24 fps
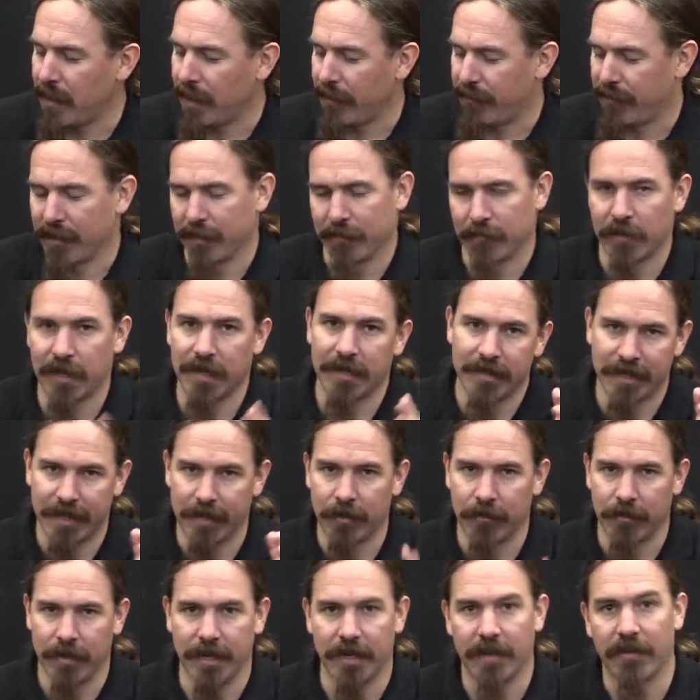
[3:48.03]
I figured, well, you
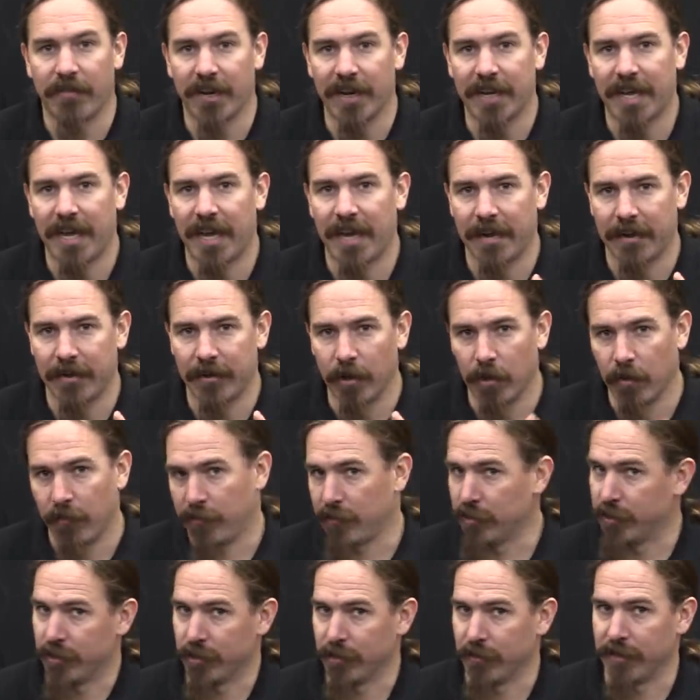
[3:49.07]
know what? If I can't know
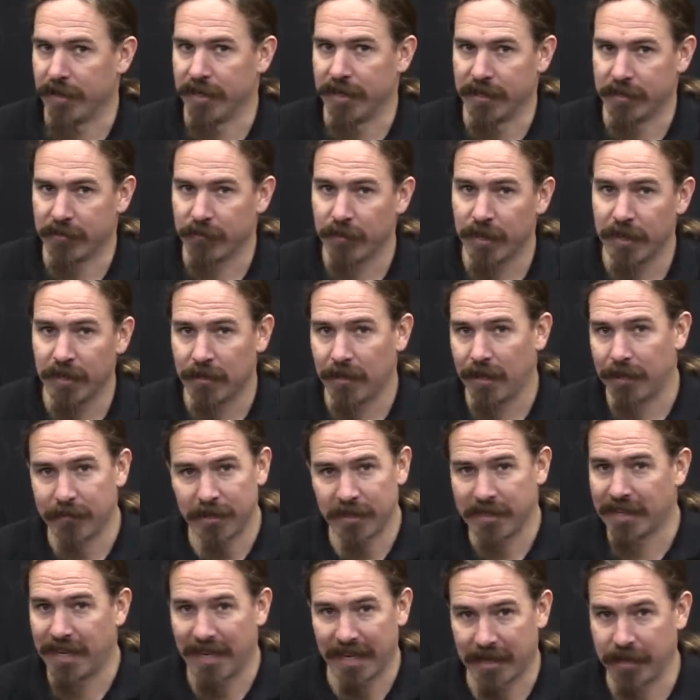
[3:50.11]
for sure that it's real, I'm
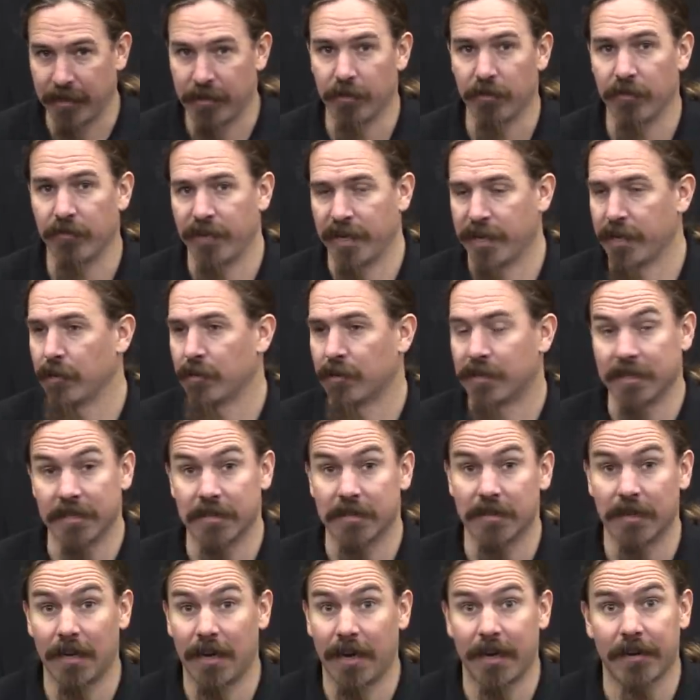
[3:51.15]
just not going to do a video
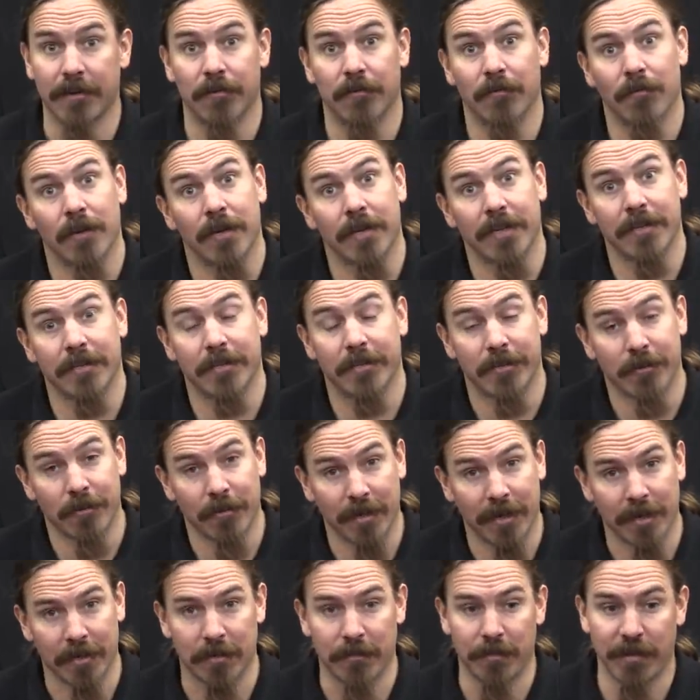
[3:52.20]
because I don't want it to
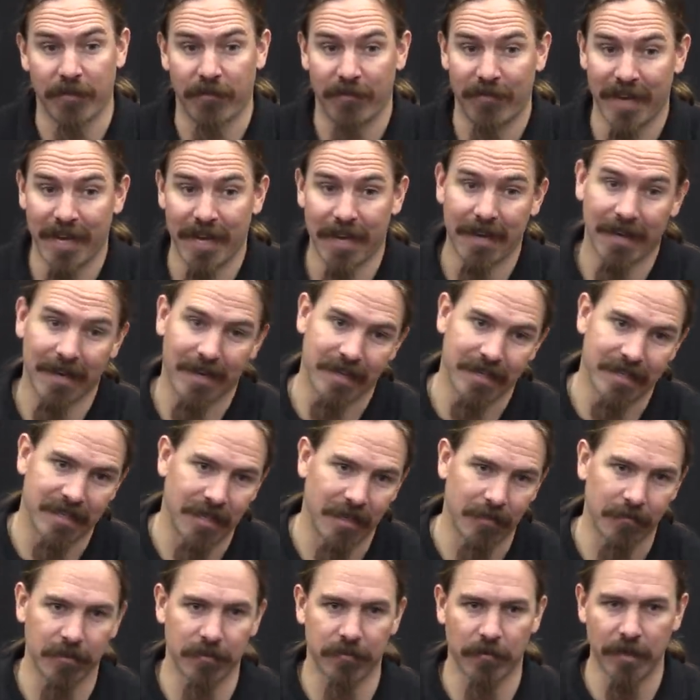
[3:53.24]
turn out to be fake. And I
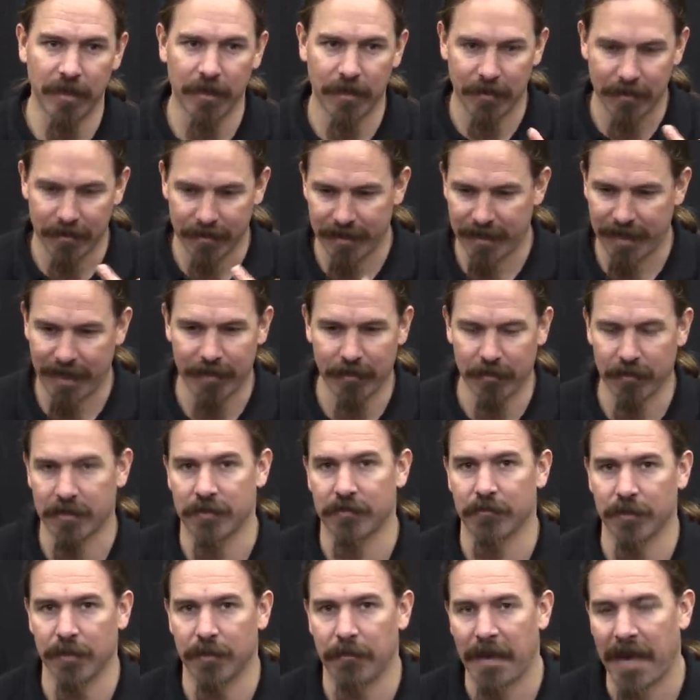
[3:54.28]
said it was real, and that
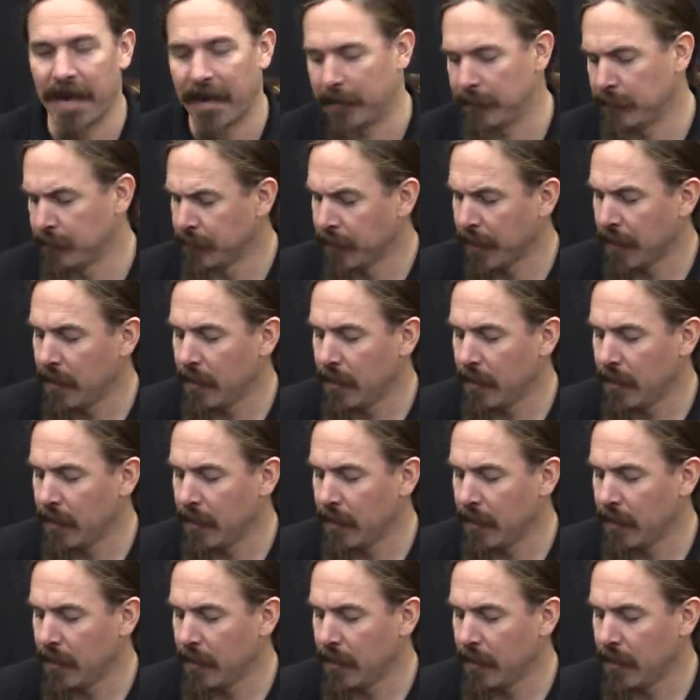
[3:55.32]
looks really bad.